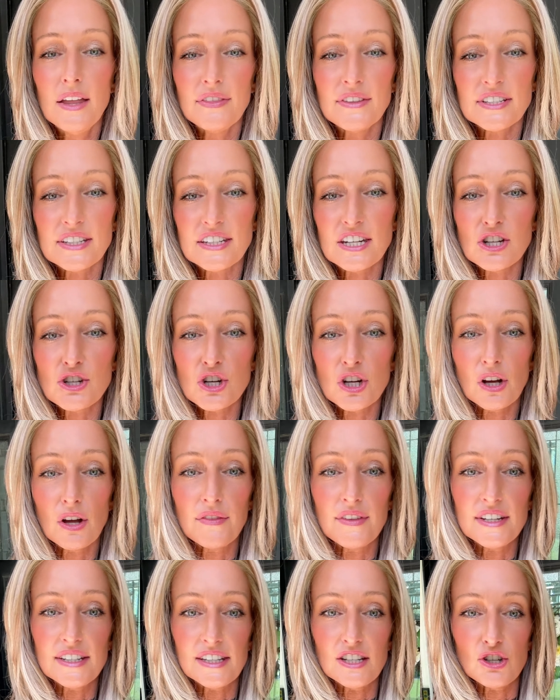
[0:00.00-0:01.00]
The stitching
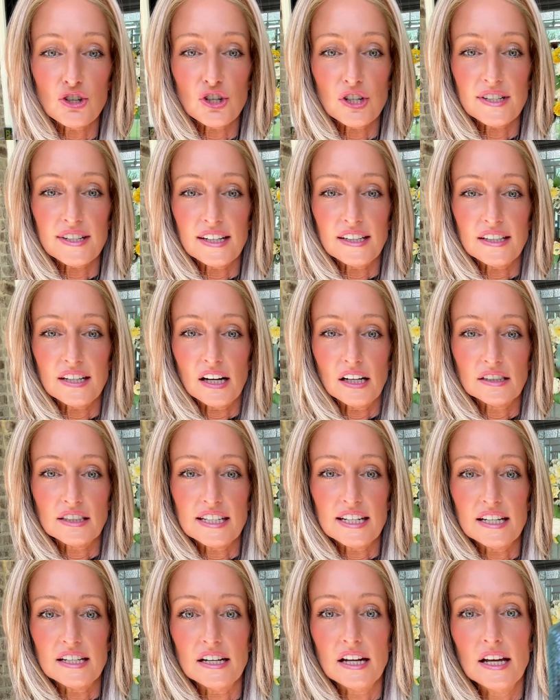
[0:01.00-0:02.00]
on this is just a tucked
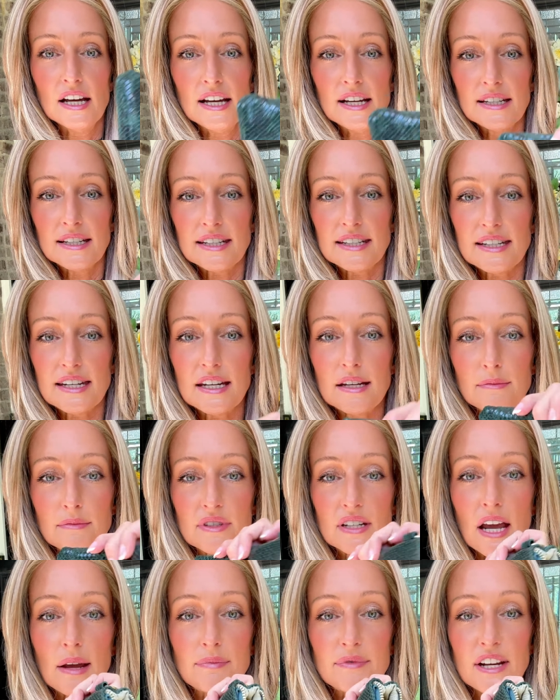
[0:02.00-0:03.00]
in seam
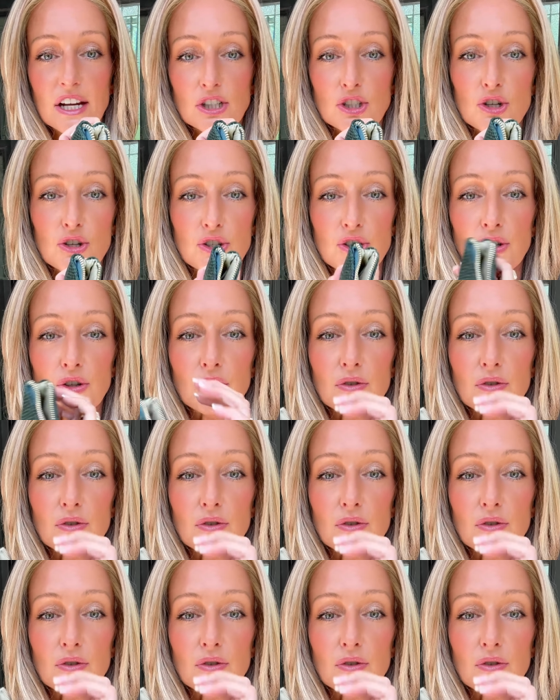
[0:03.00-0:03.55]
type texture, so